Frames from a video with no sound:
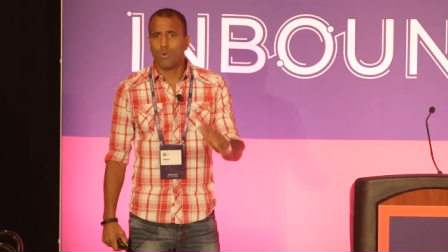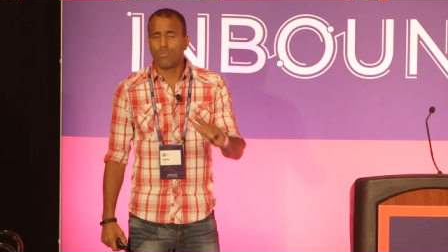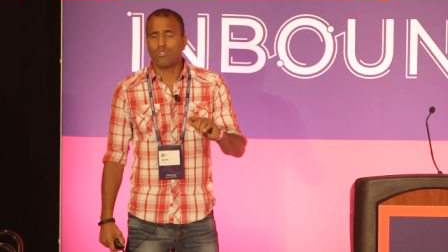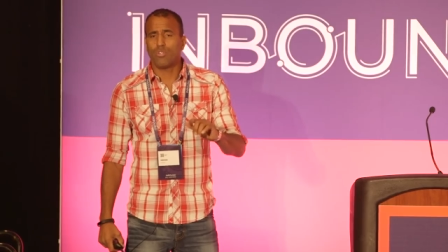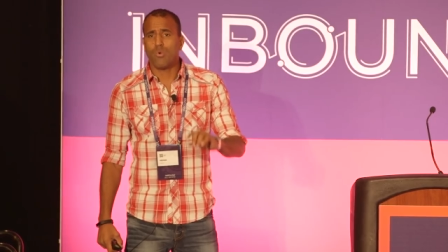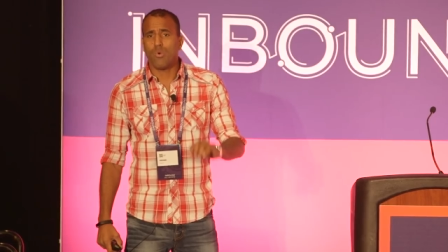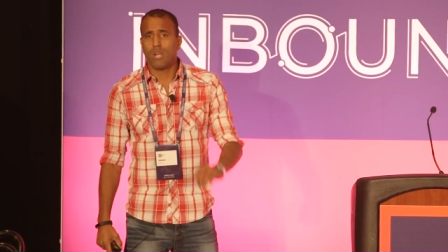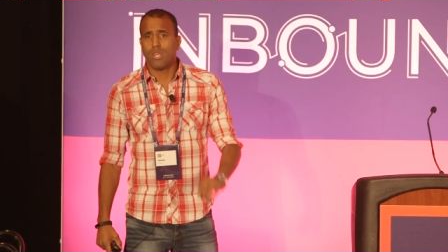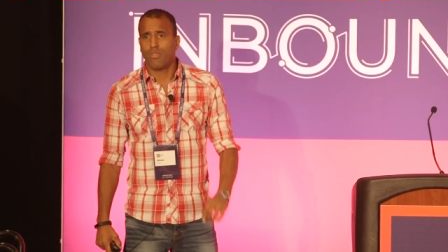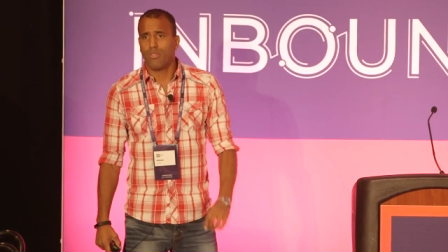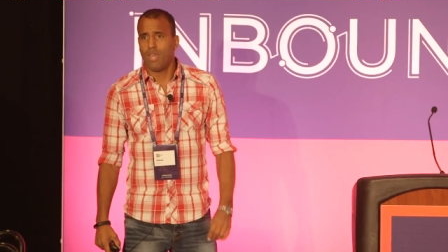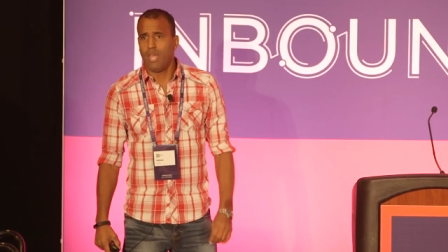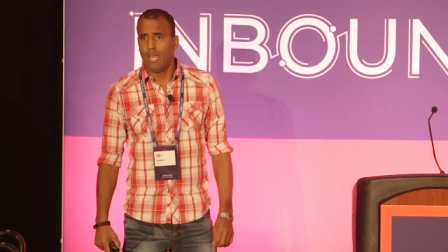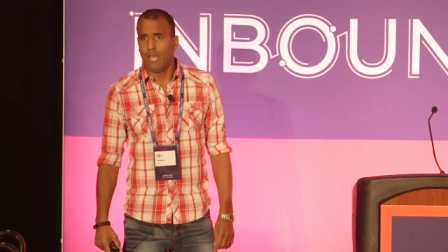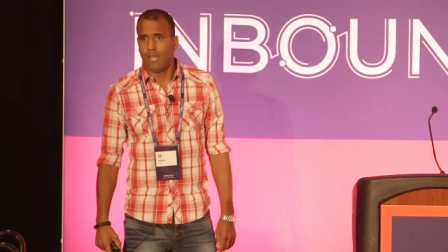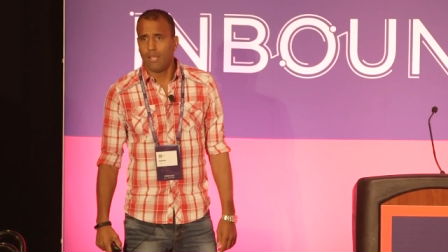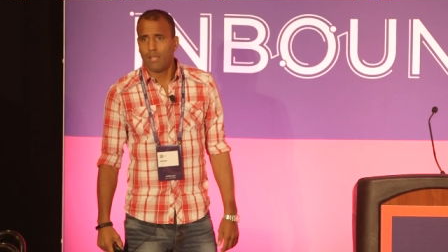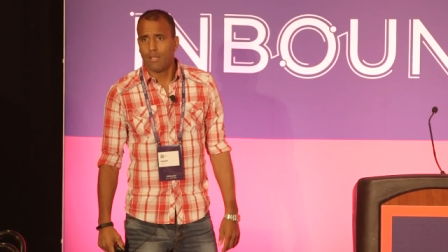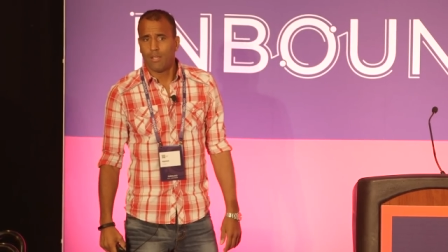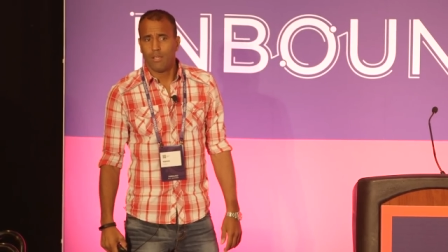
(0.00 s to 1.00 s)
they don't do anything?
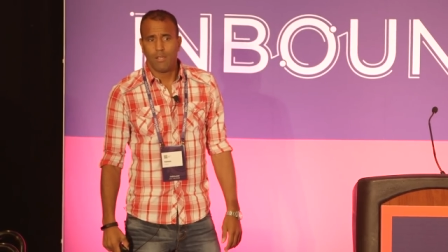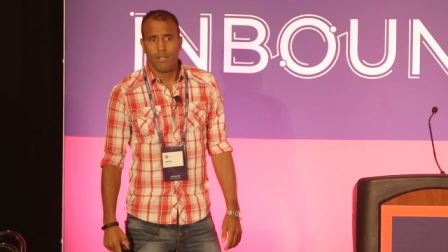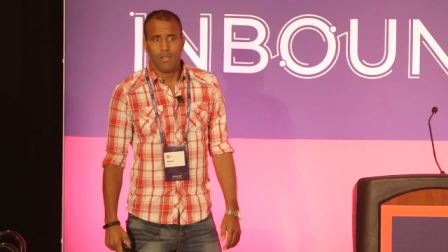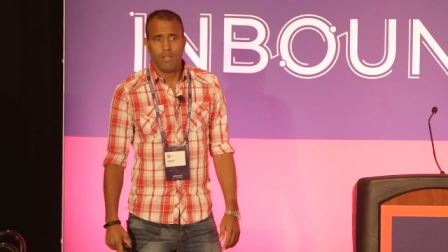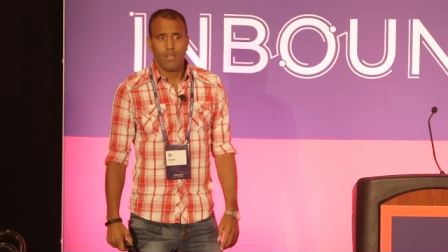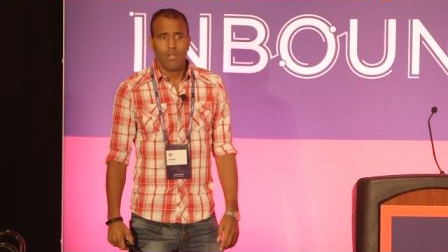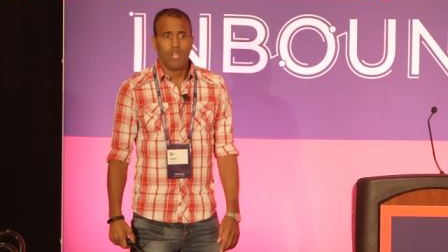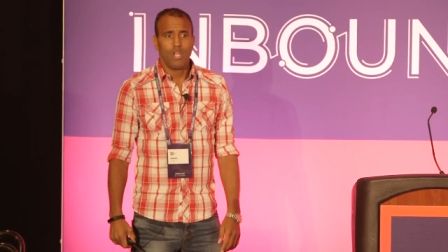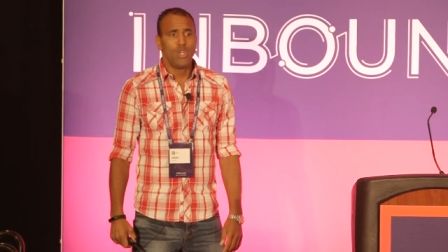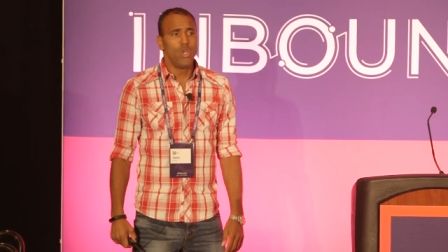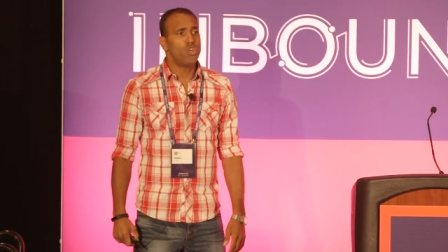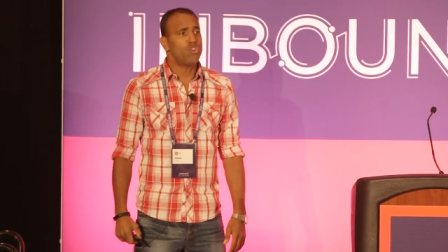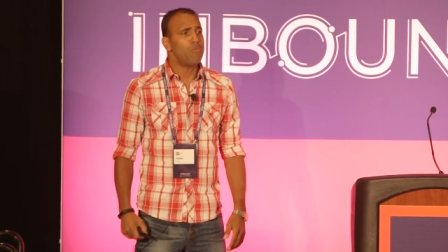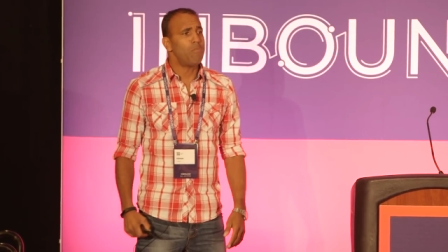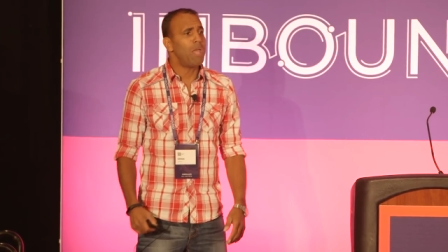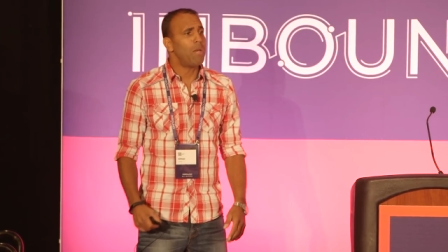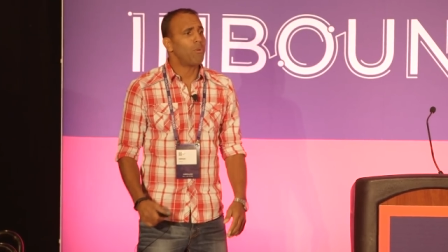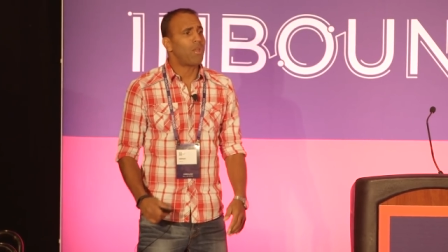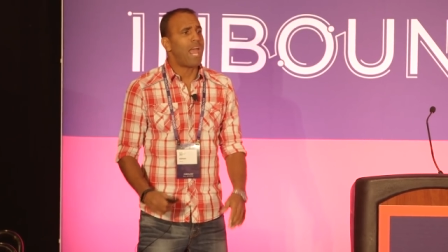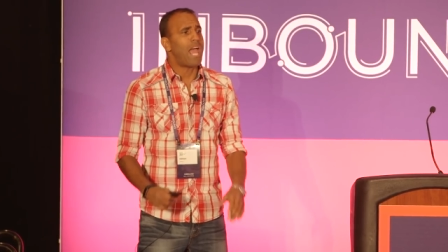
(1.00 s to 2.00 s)
You
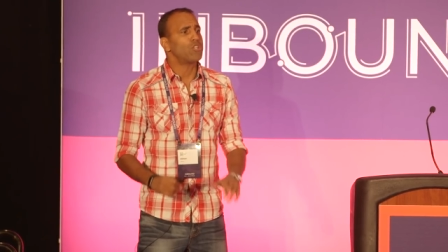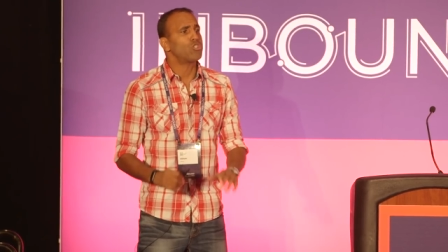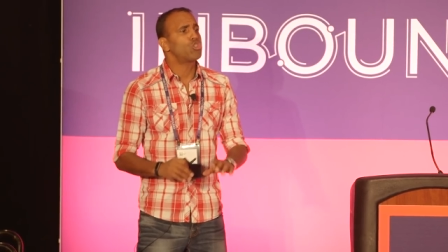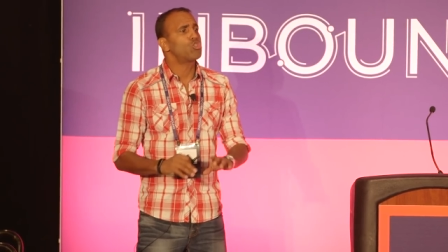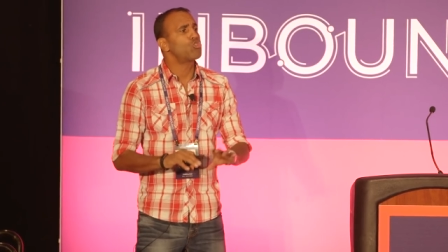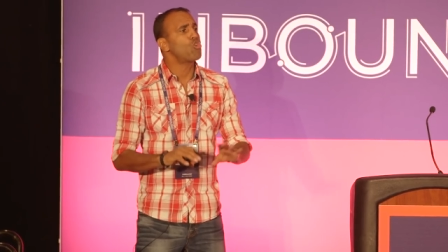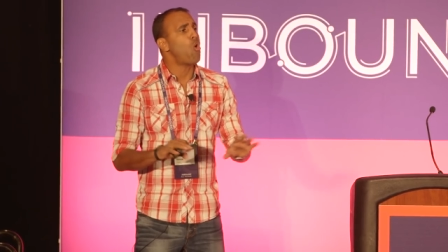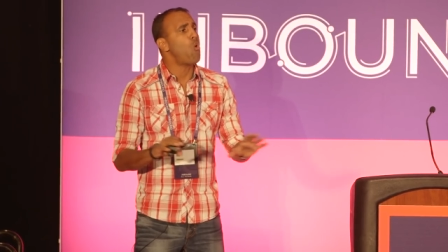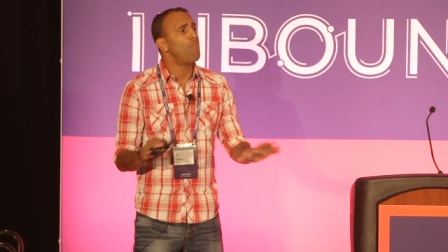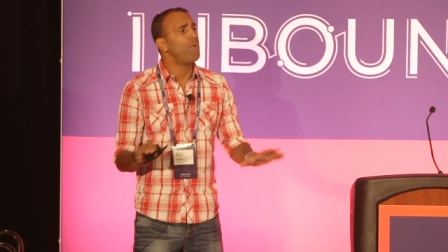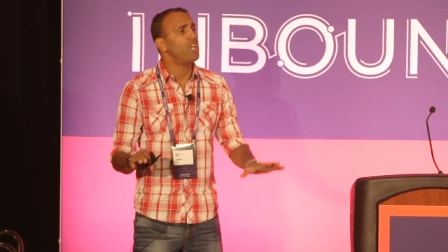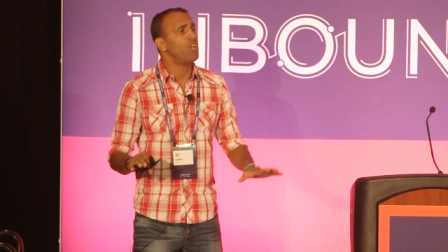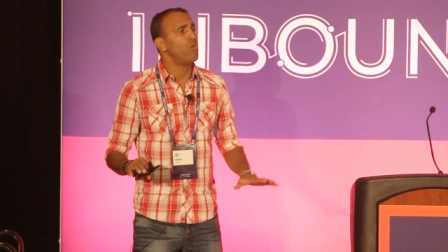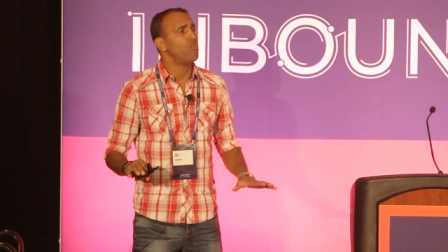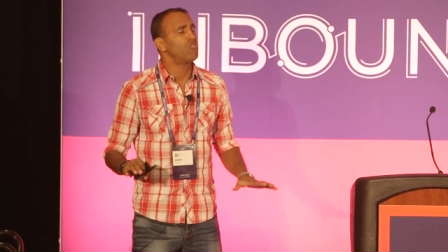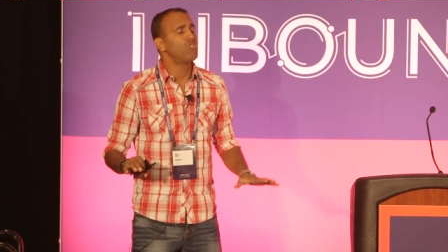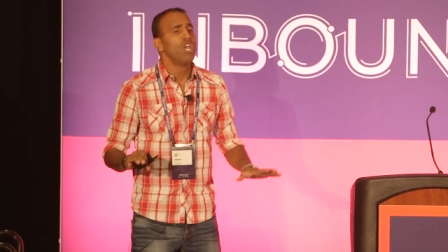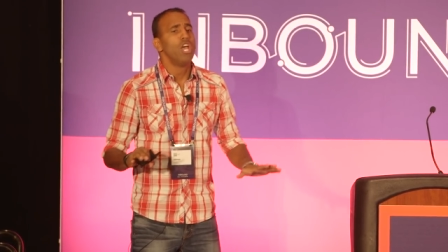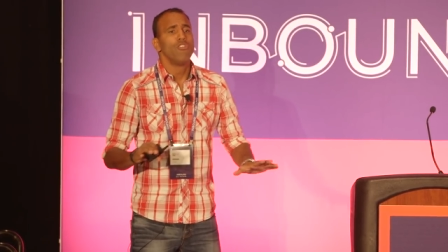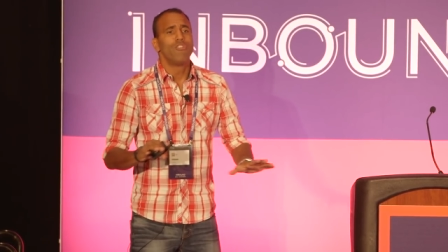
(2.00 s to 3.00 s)
should be able to ask so many
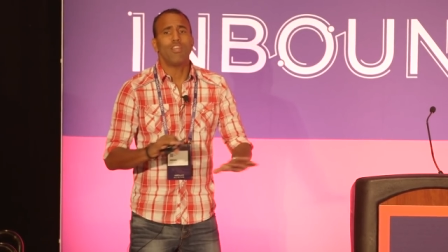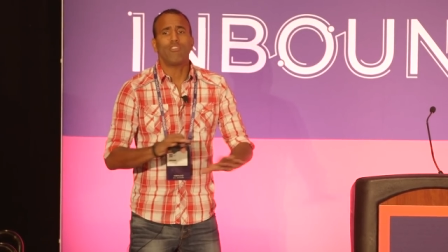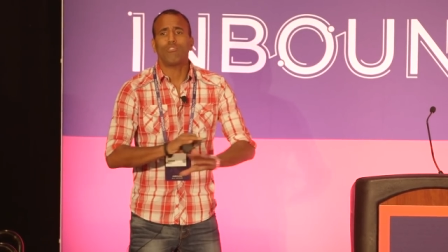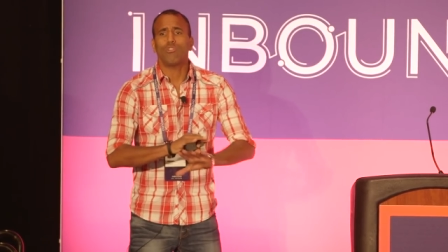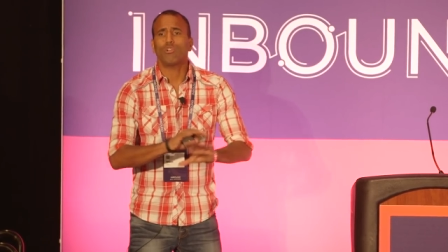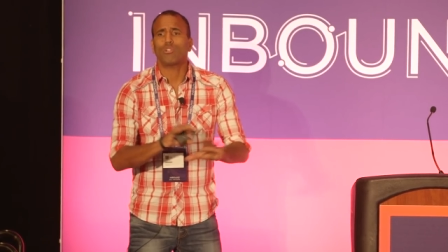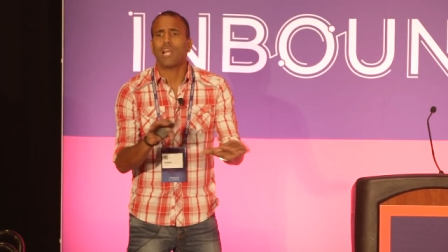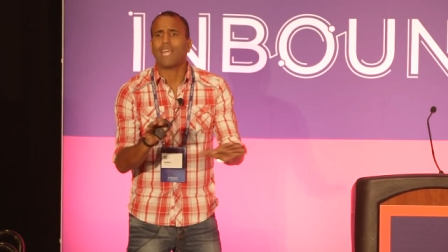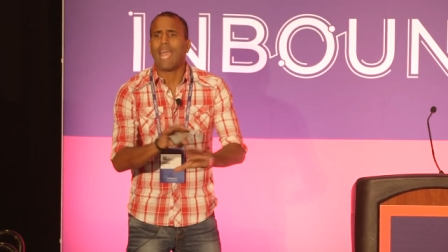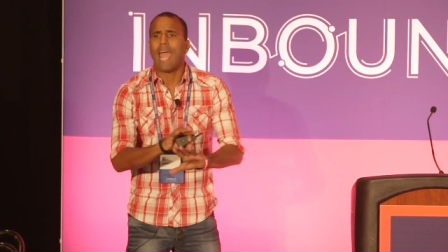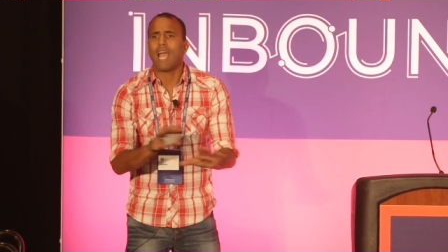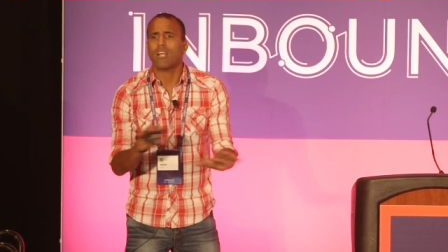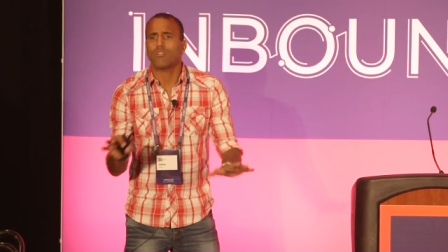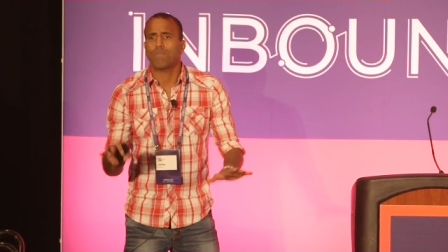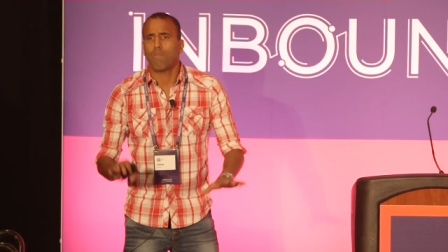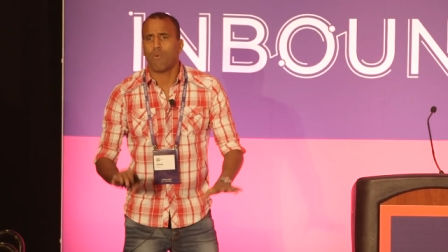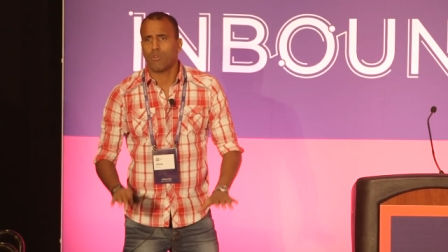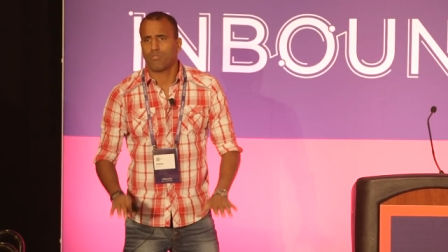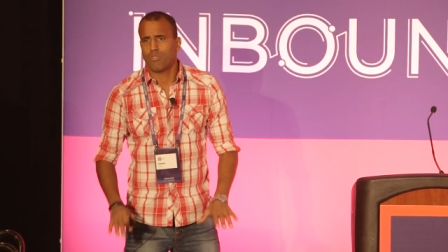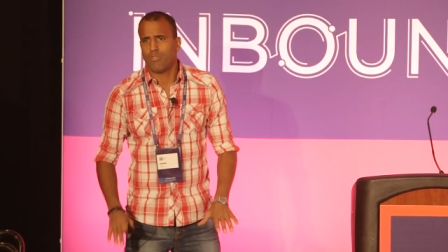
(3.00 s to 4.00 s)
questions. They should look like
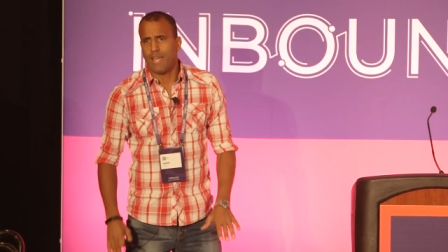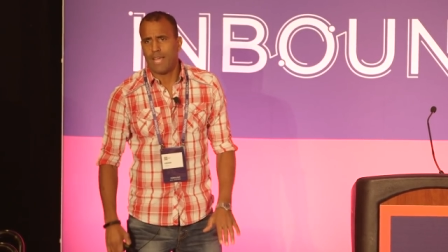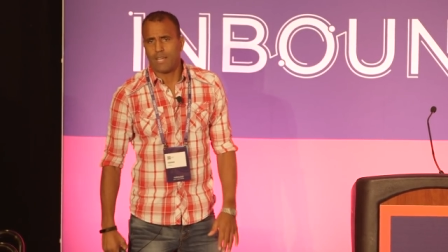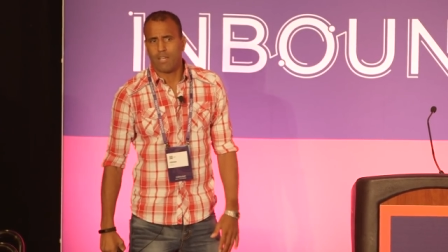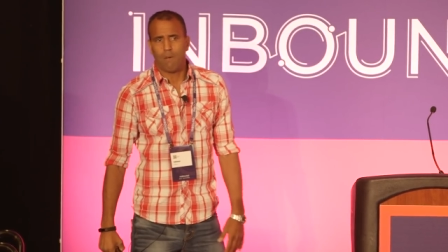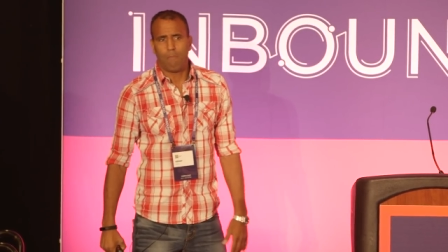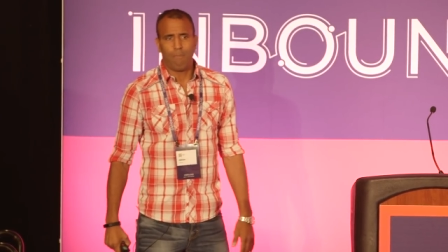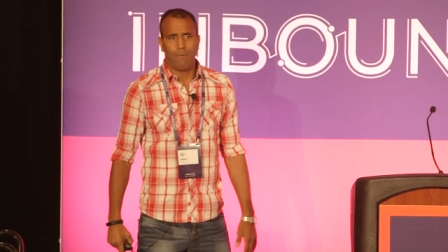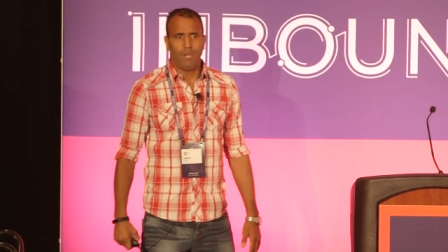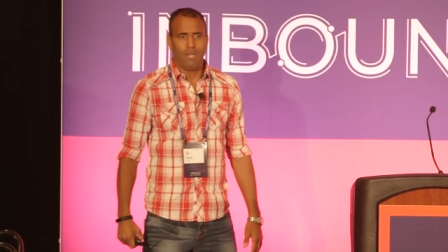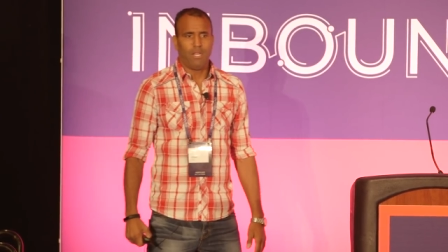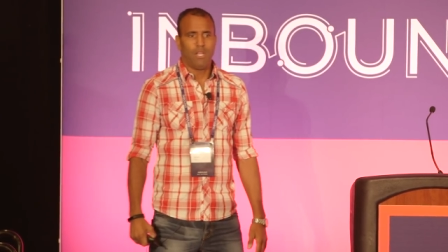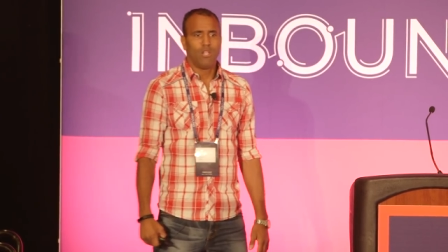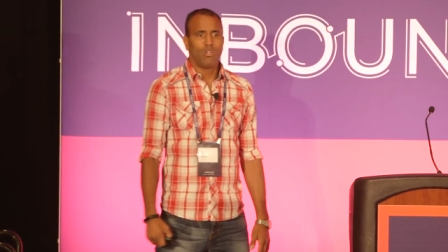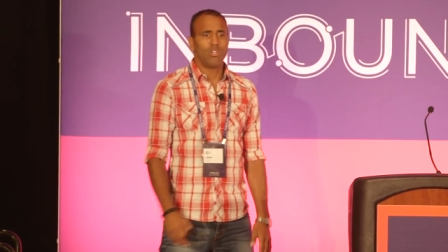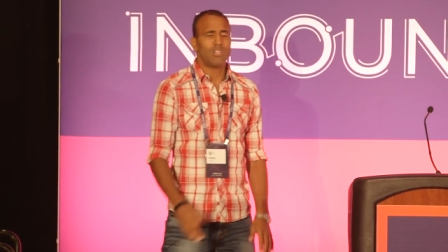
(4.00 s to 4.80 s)
experts in that company.